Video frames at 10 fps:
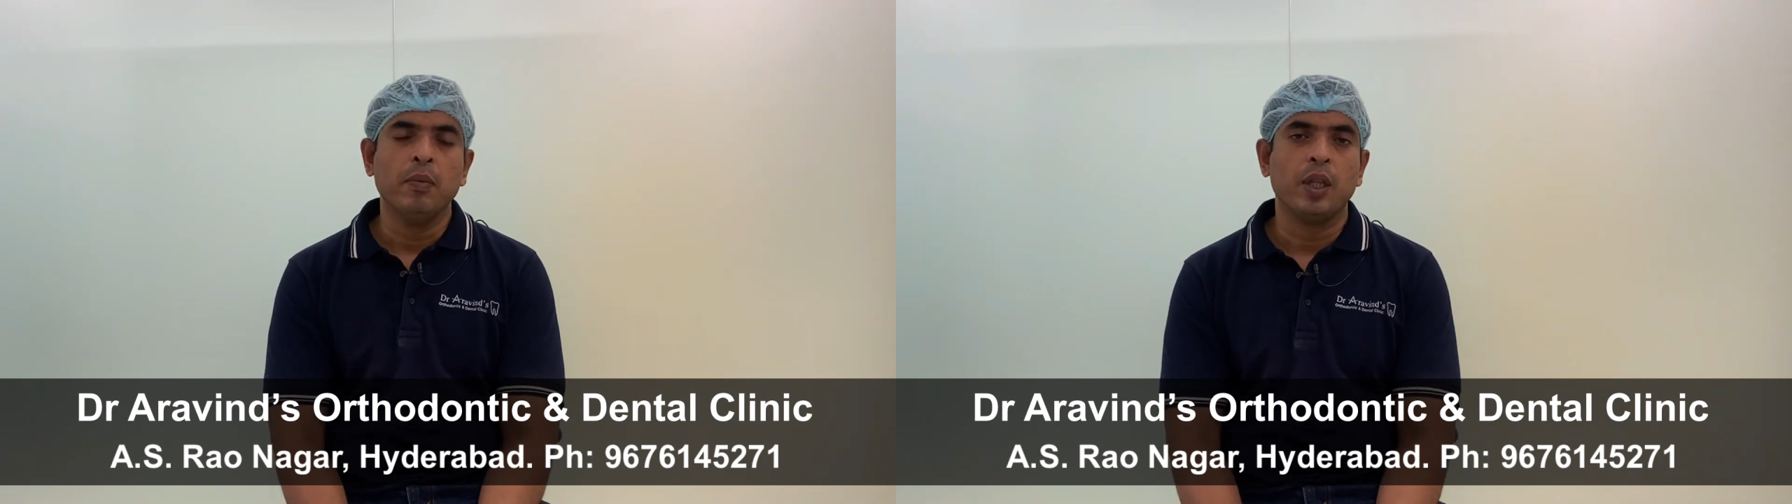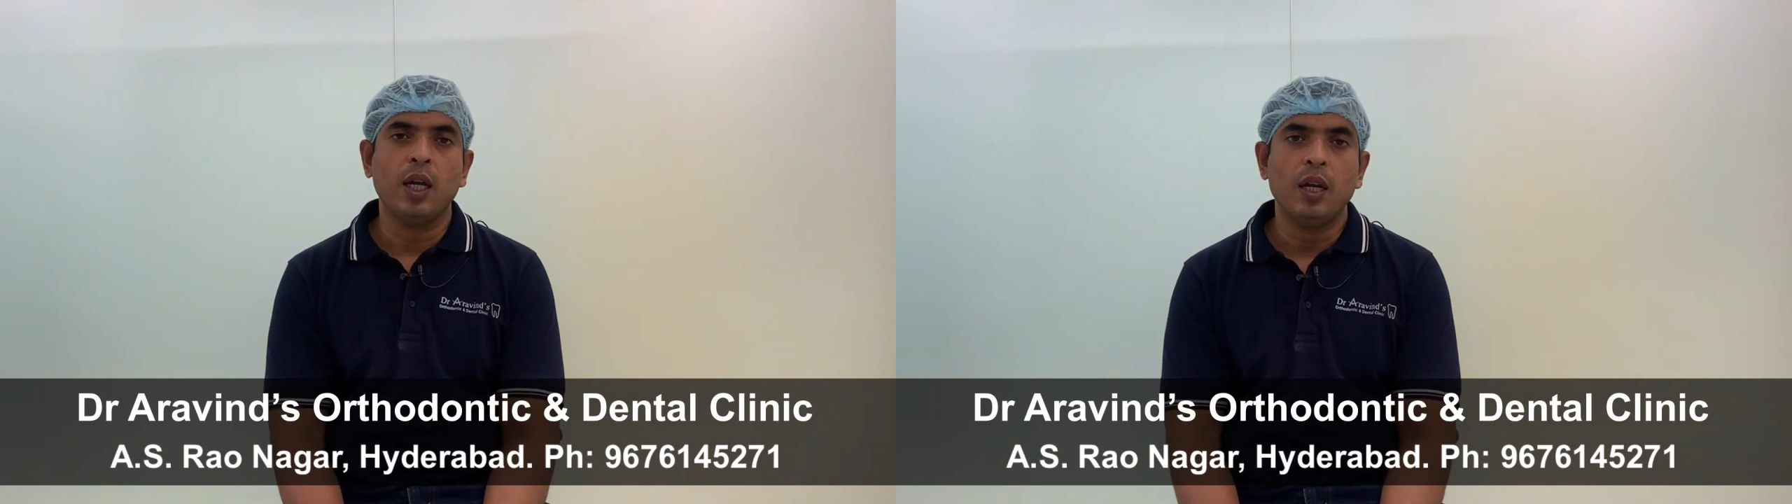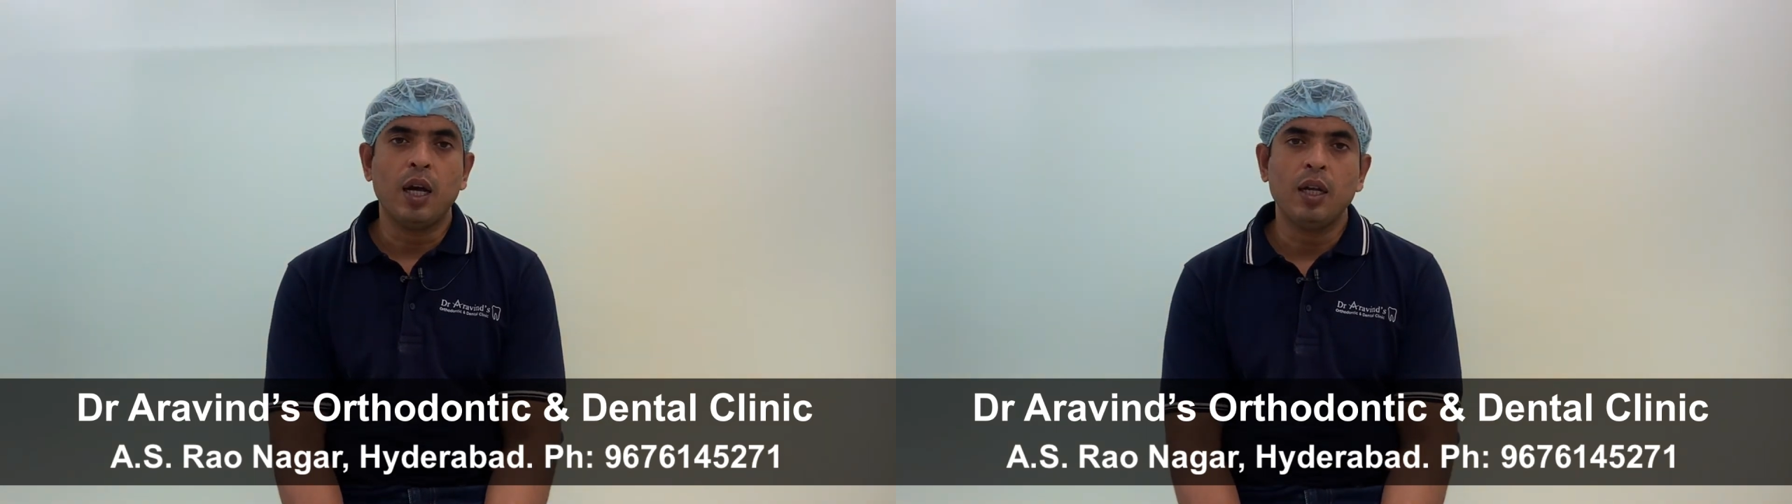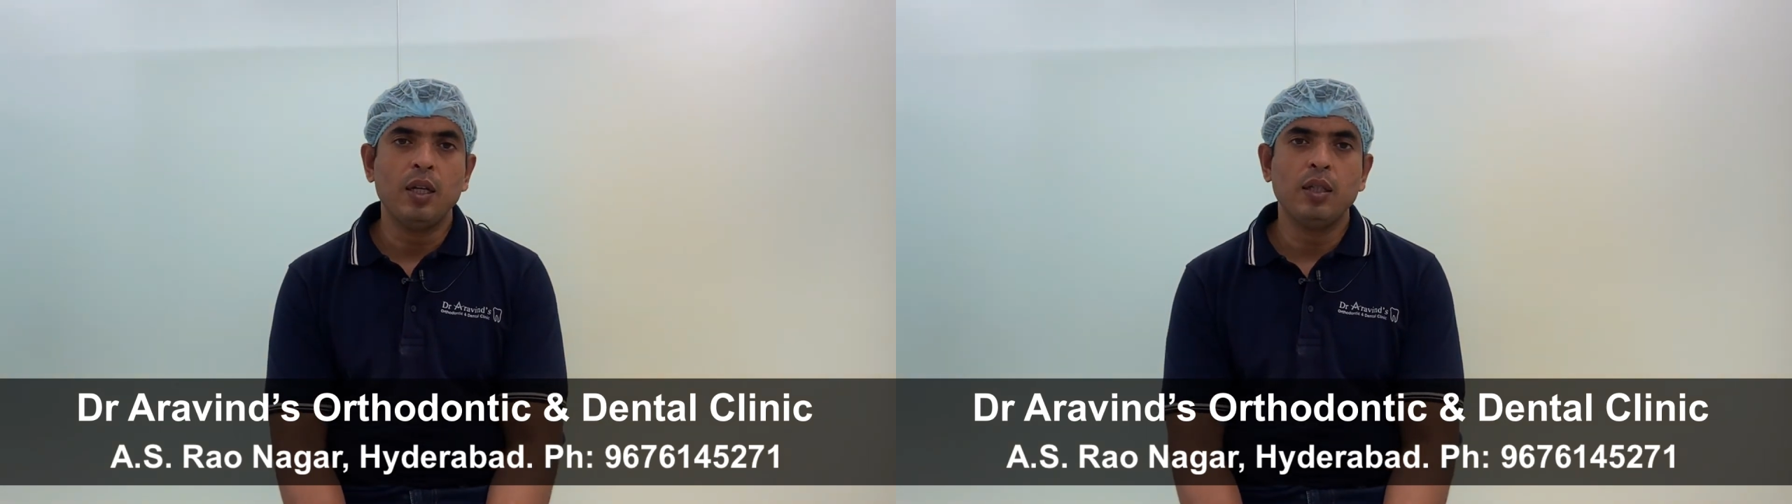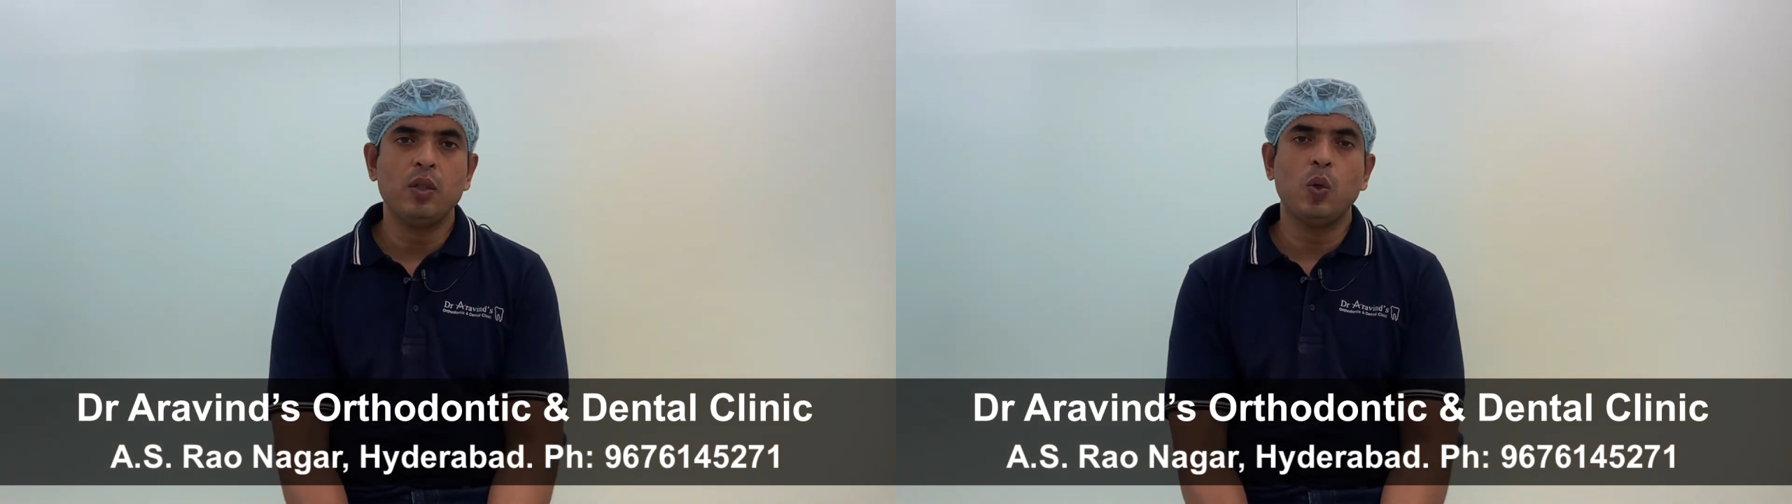then
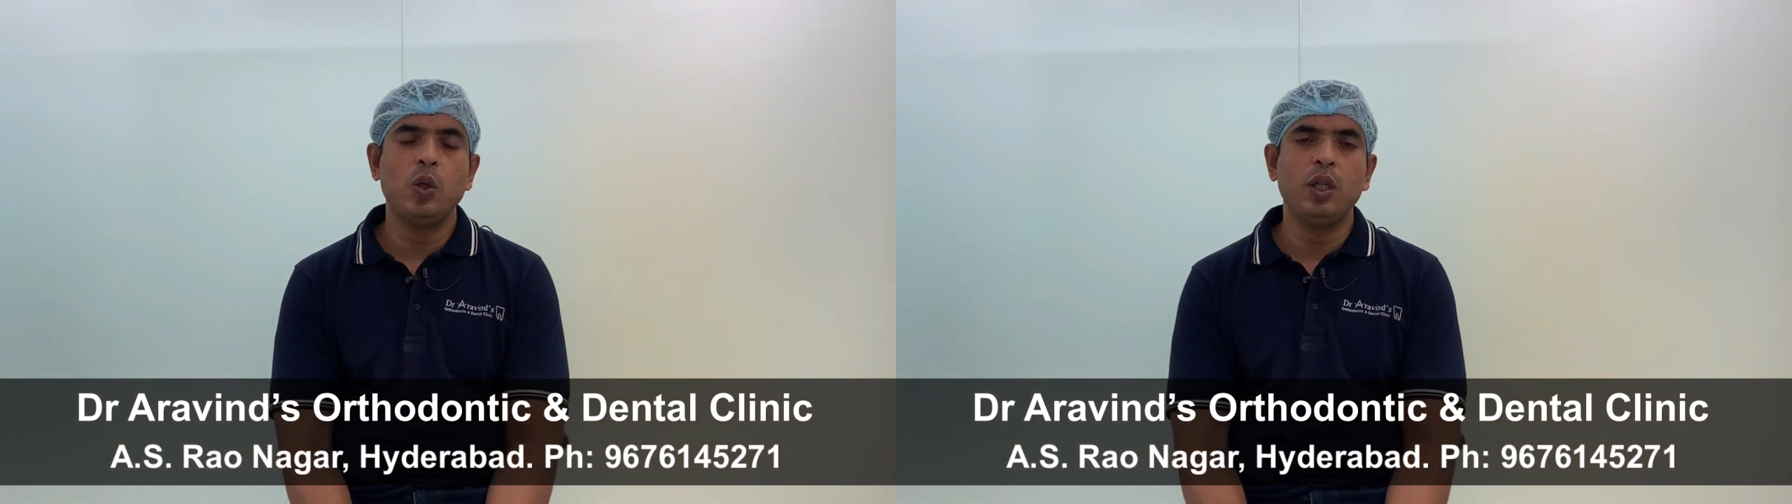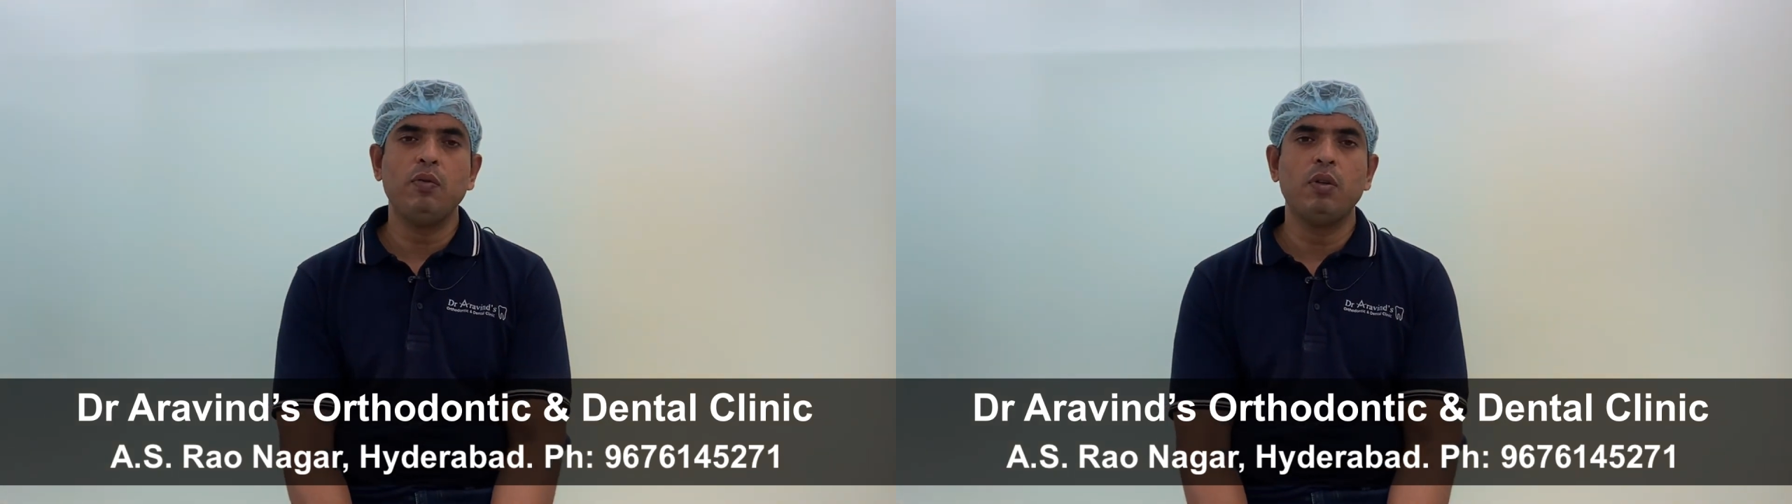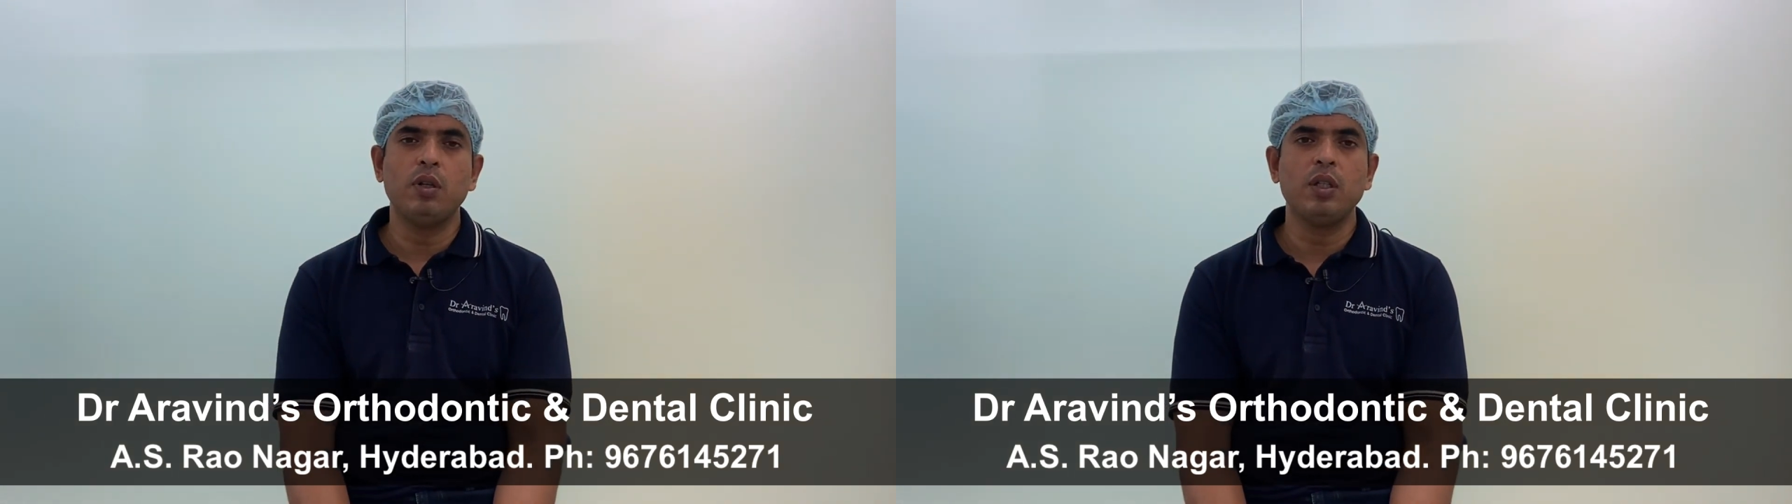aligners don't give good